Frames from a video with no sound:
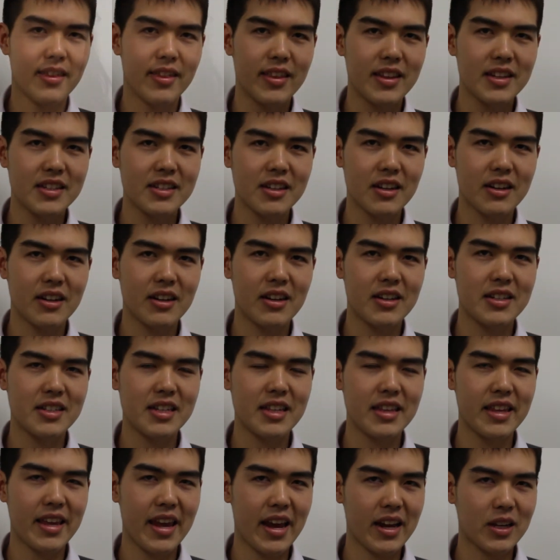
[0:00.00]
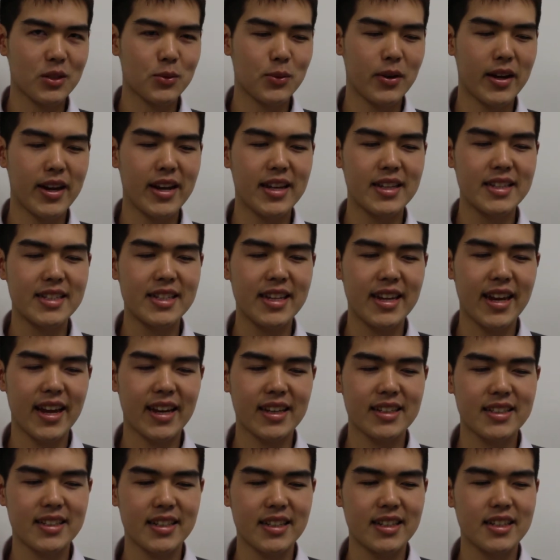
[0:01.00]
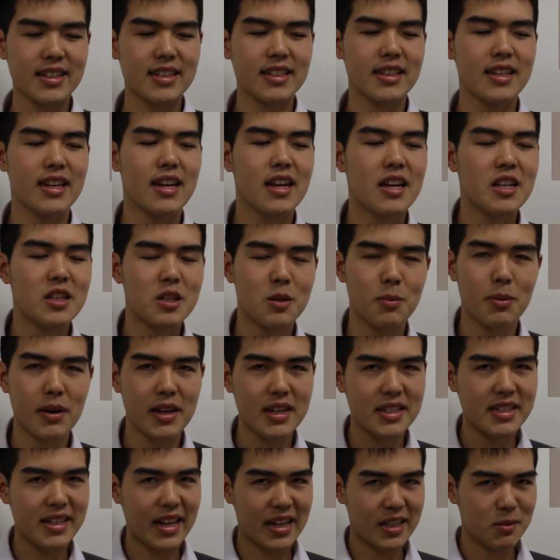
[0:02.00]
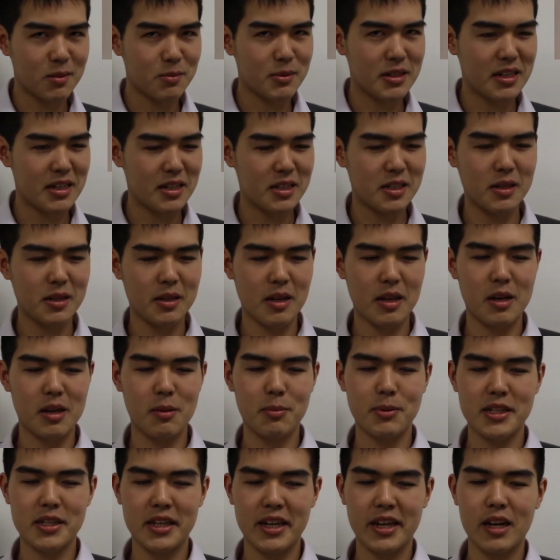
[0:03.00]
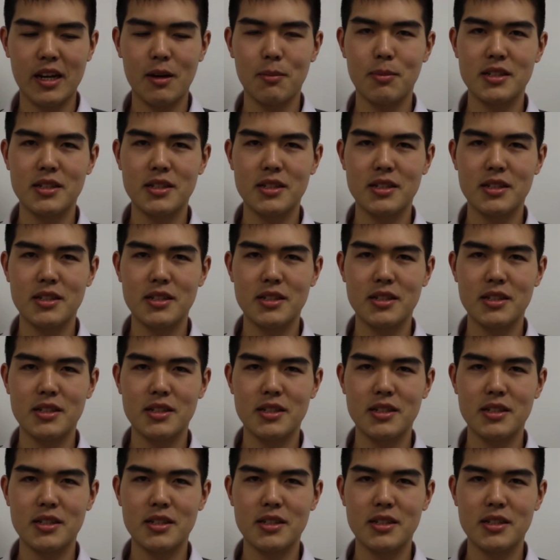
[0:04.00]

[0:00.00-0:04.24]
This occurs in the X, Y and Z axis to place the atoms in a particular